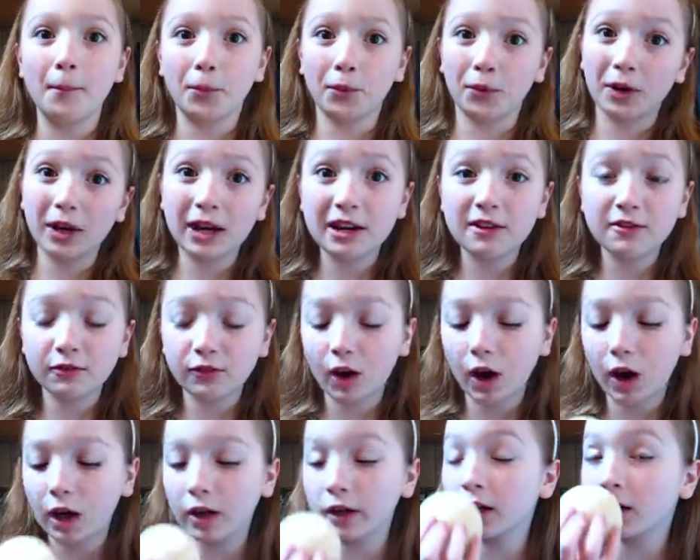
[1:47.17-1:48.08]
Brain
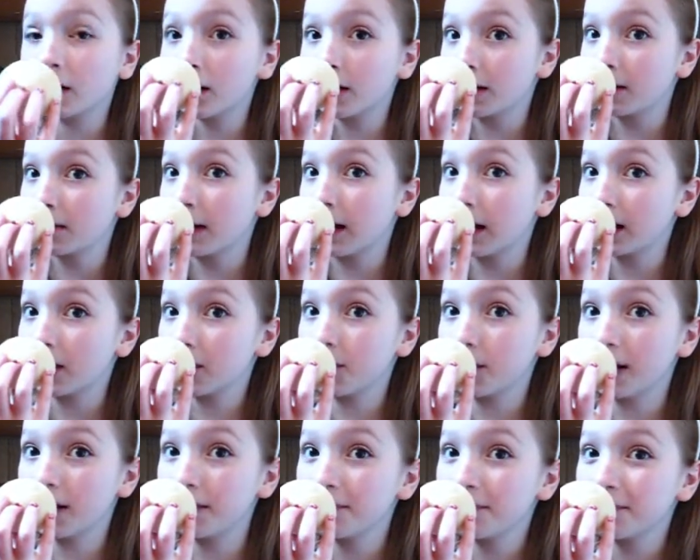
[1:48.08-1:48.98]
fart.
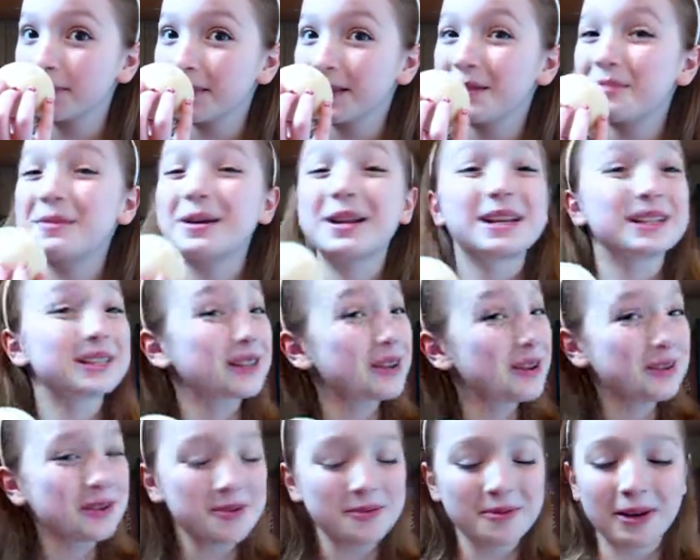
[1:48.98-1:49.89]
Anyway, but it's
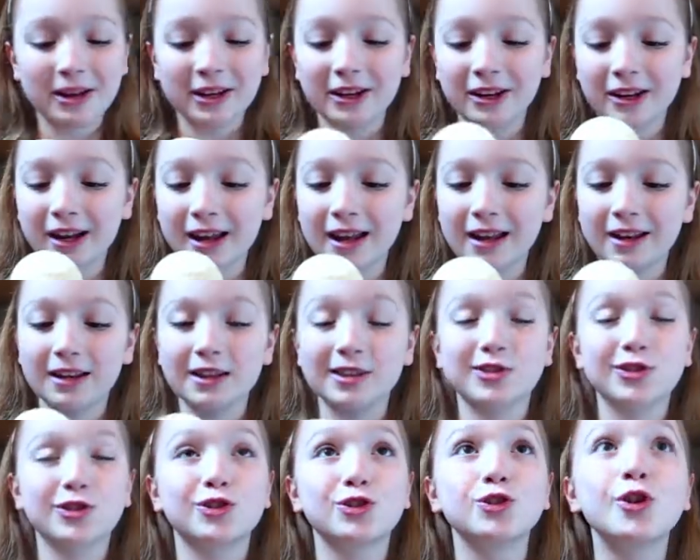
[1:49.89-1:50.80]
cocoa butter, and
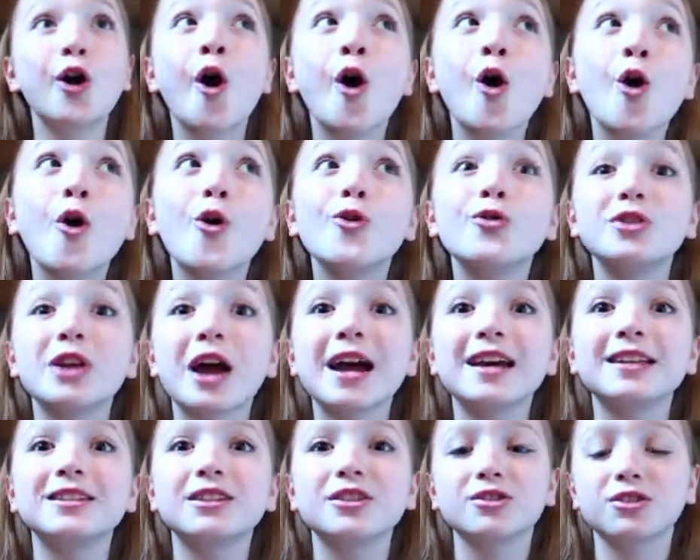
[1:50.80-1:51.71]
it's so
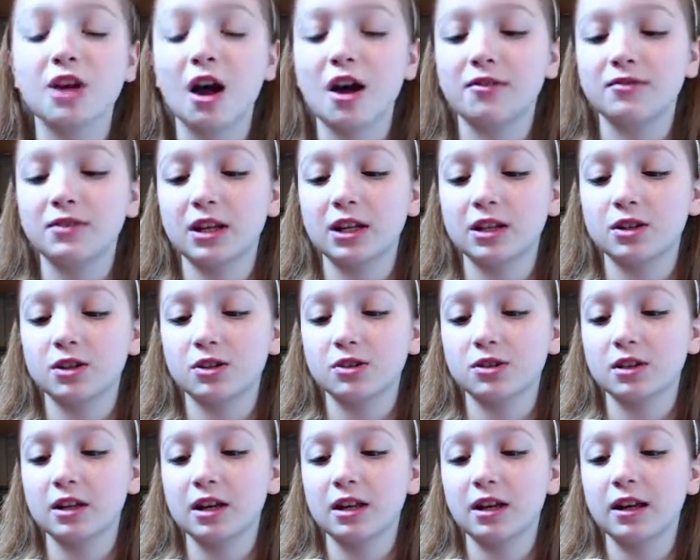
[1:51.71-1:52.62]
nice and softening to your
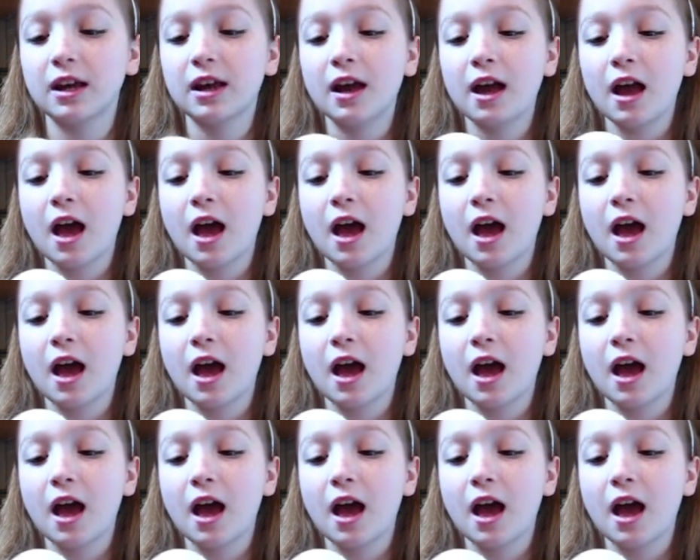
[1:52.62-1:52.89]
skin.